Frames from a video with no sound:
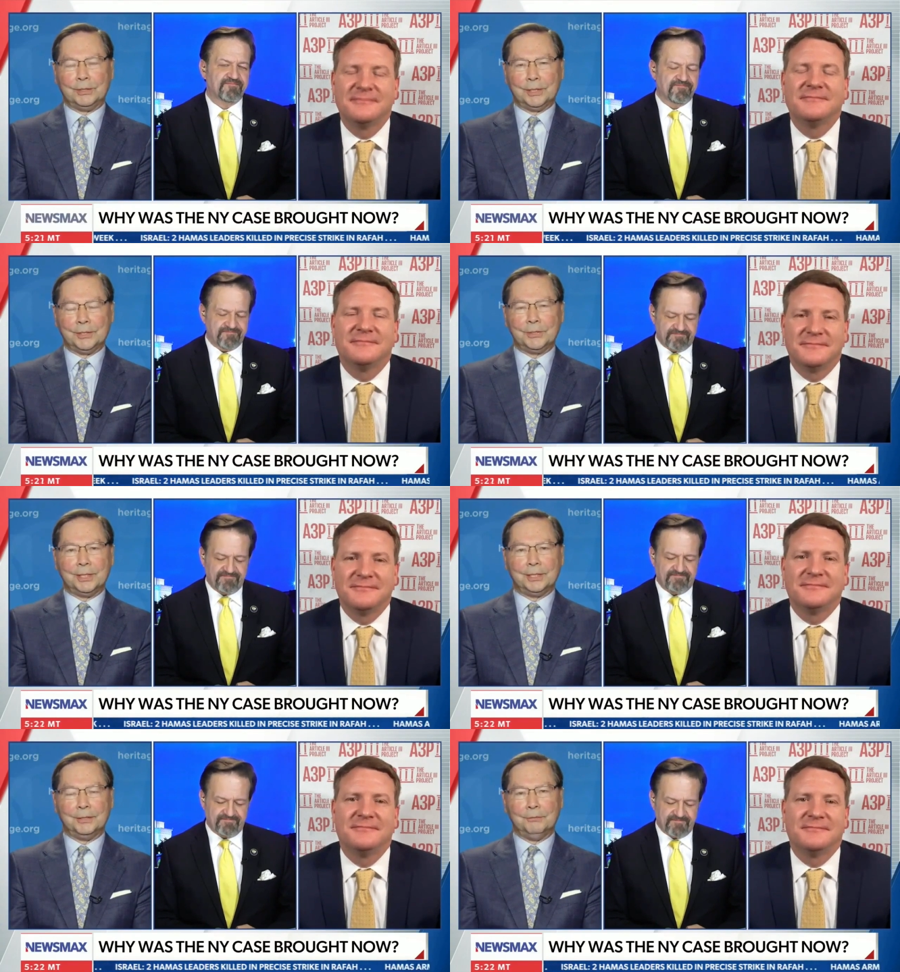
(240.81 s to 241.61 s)
Speaker 1: this
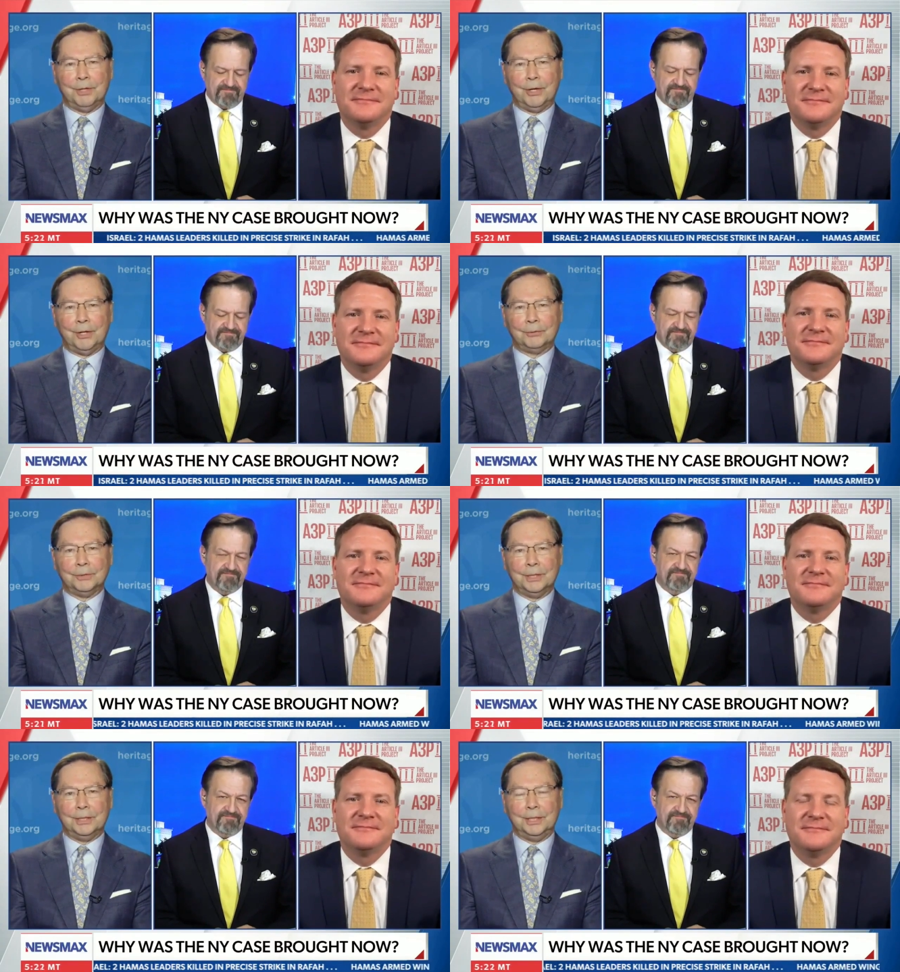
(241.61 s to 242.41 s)
and
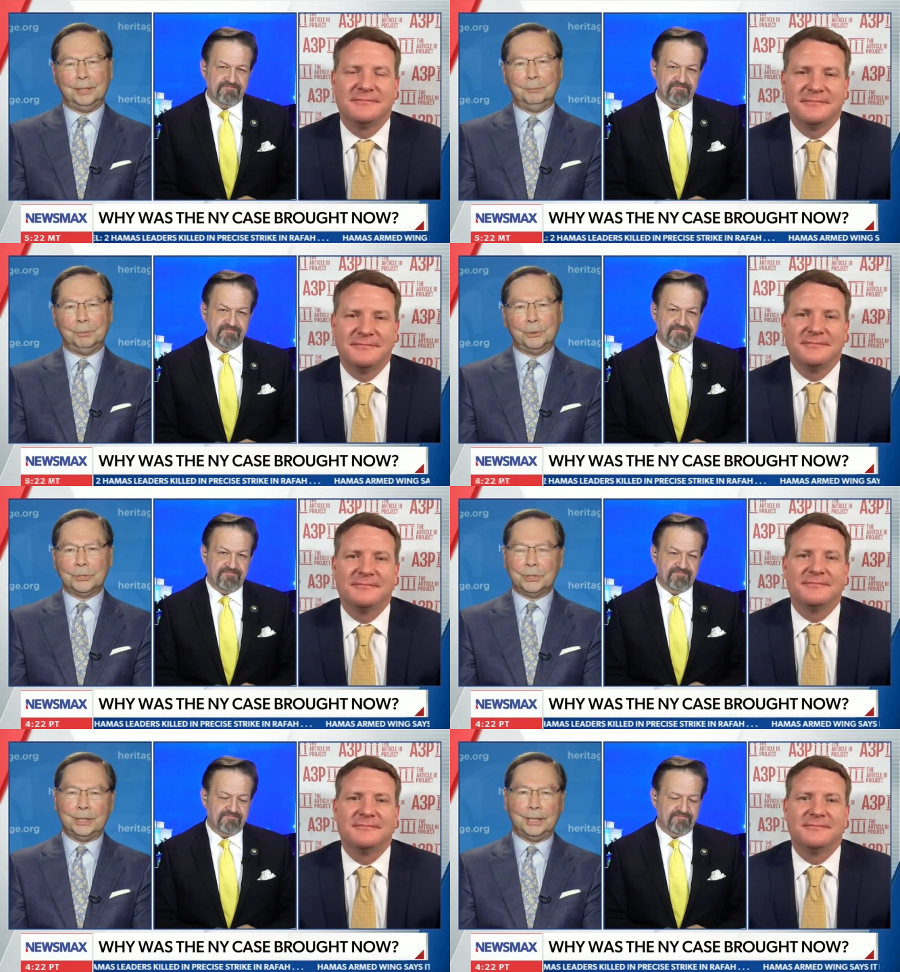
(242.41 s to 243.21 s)
involved in
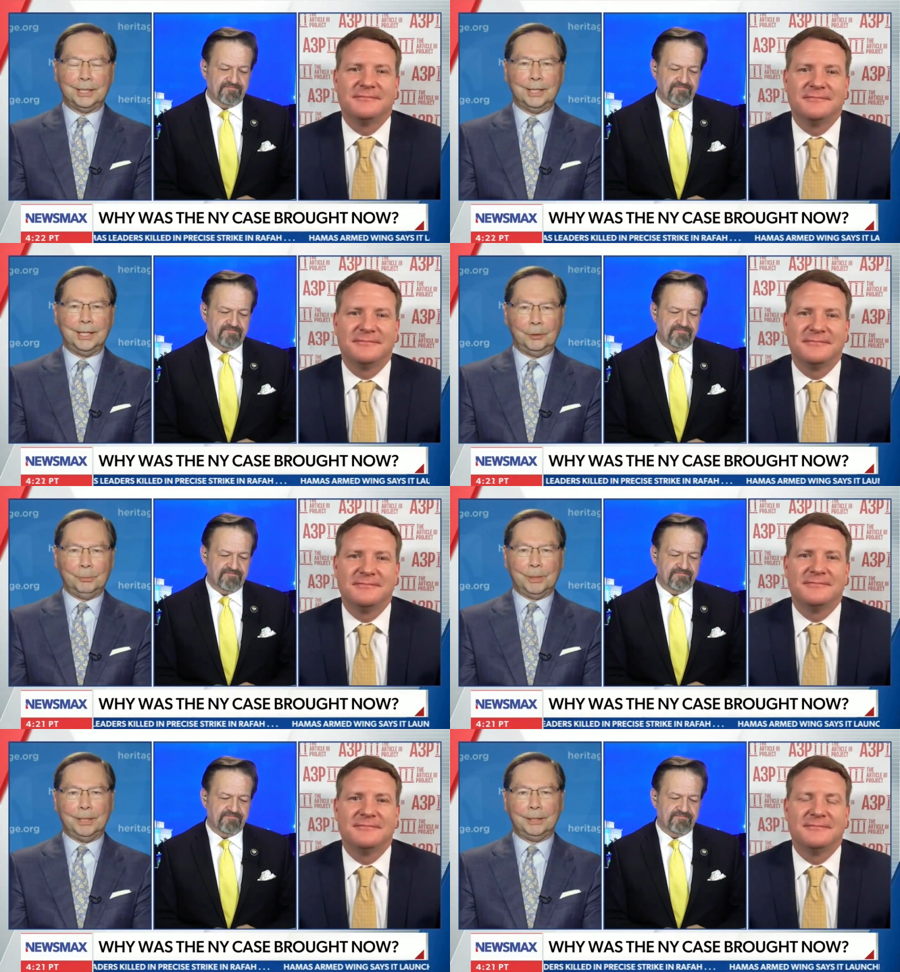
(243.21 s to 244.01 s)
pushing and
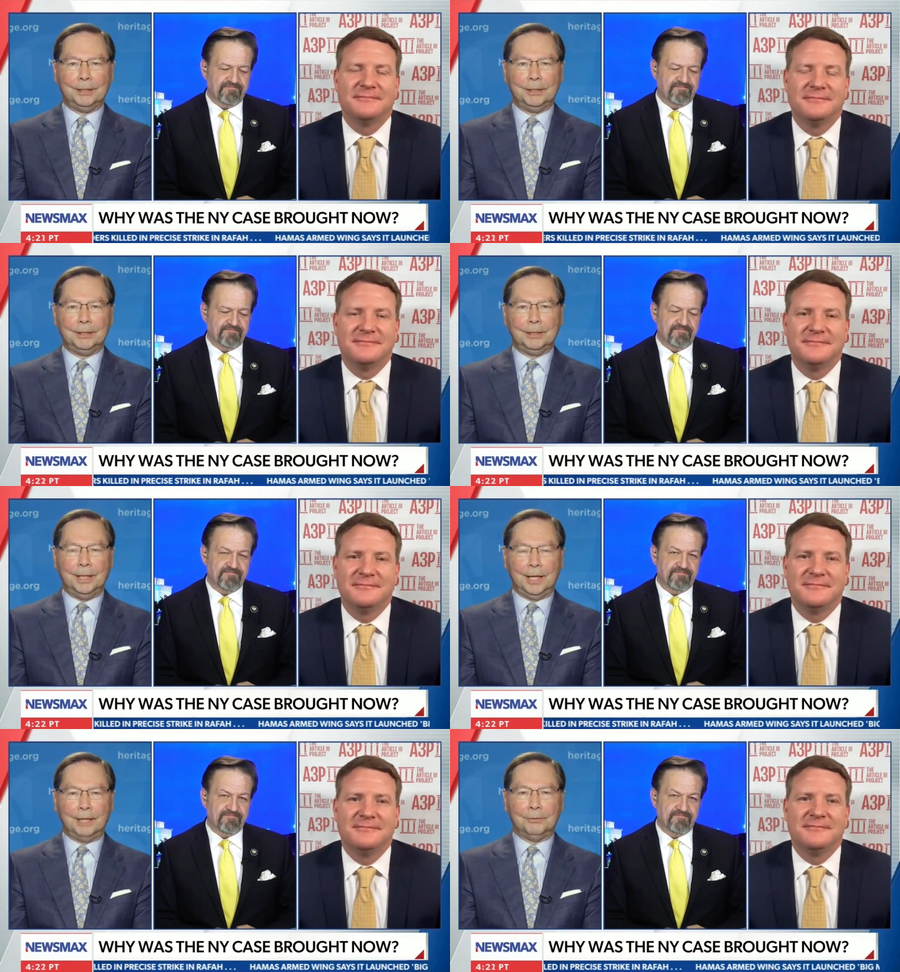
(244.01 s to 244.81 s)
helping
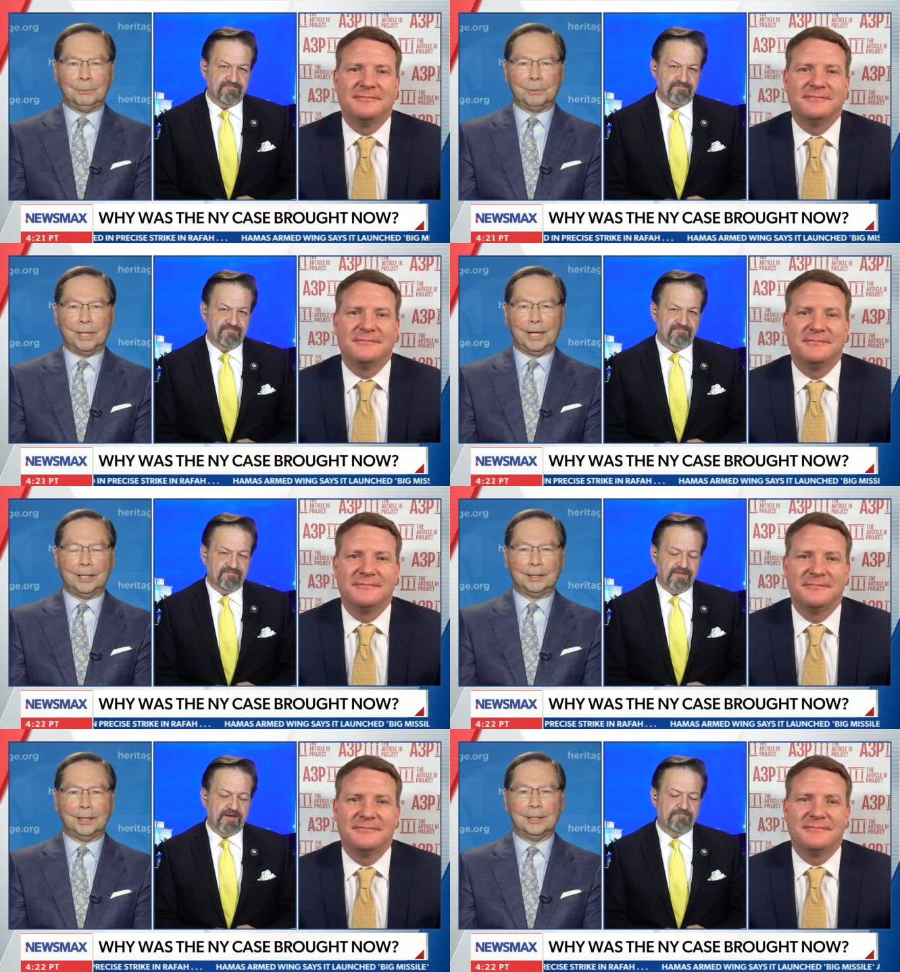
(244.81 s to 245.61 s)
Alvin
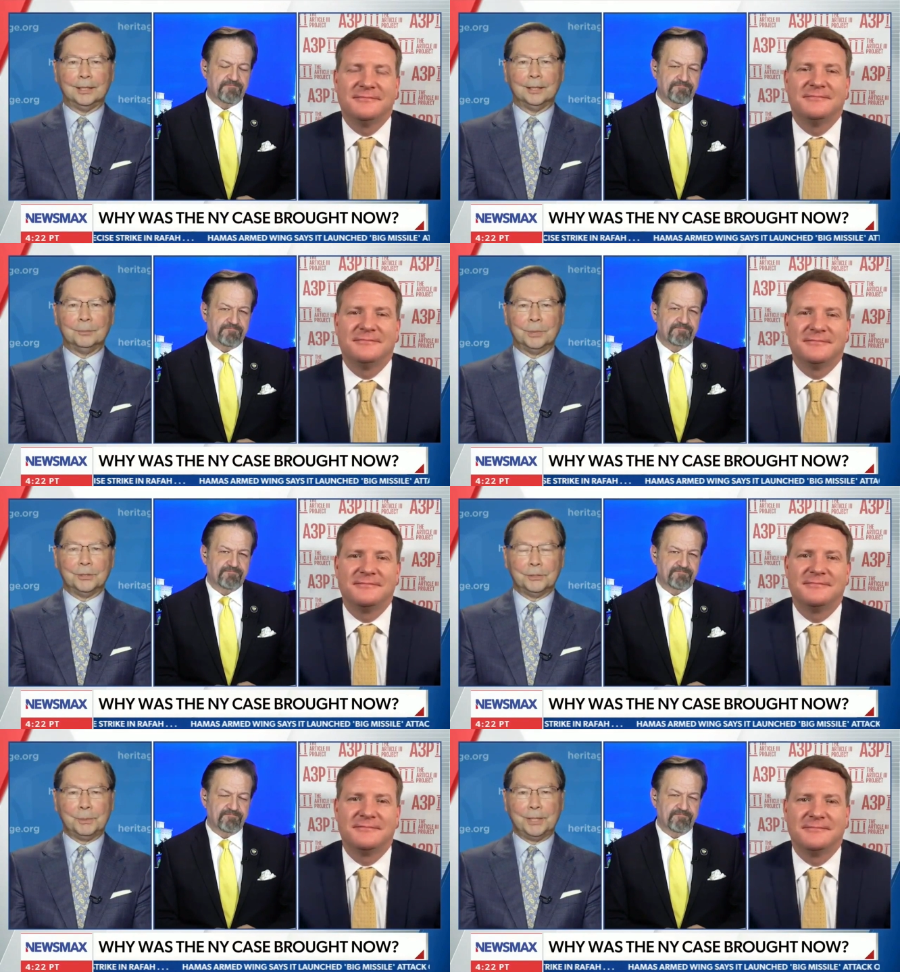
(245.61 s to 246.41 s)
Bragg uh, bring
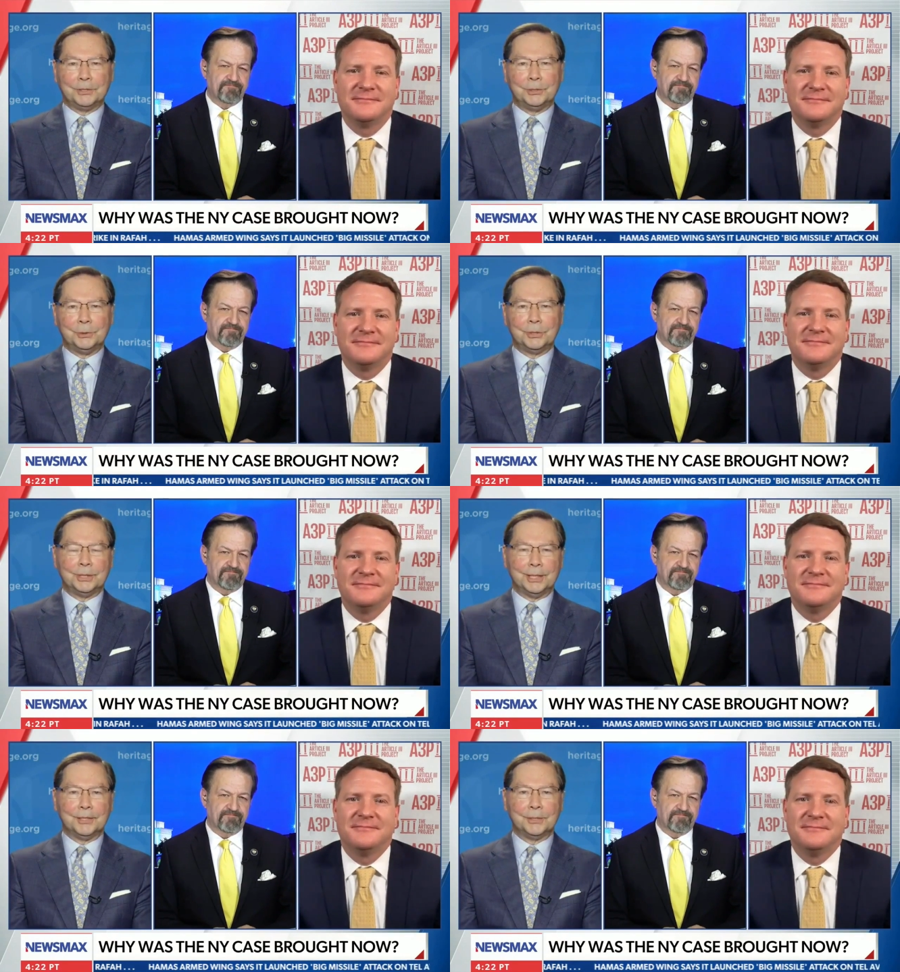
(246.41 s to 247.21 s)
this prosecution
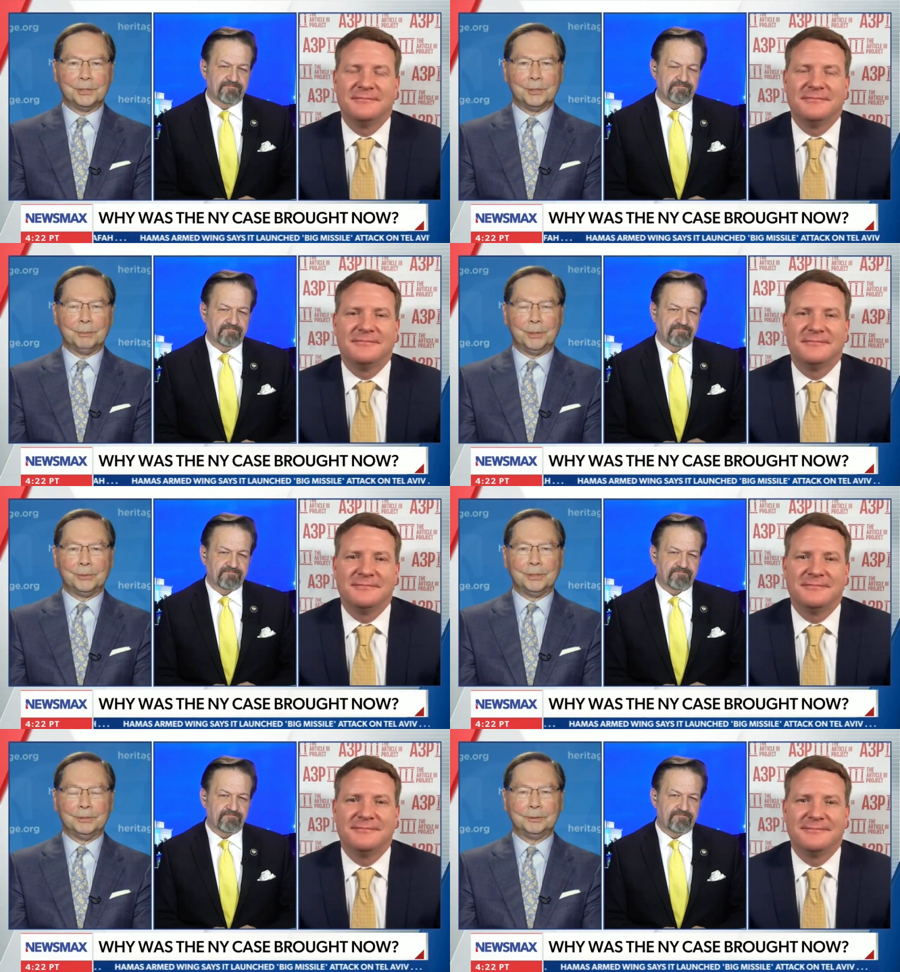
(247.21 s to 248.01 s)
against their
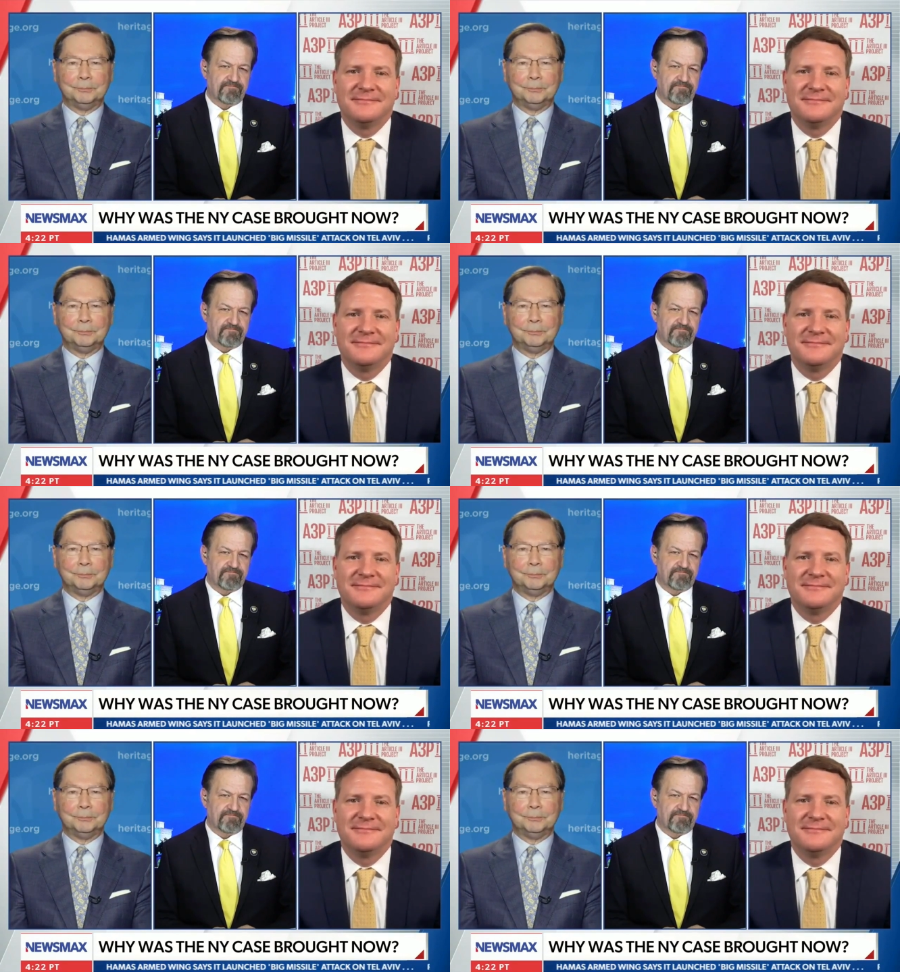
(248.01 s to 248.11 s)
opponent.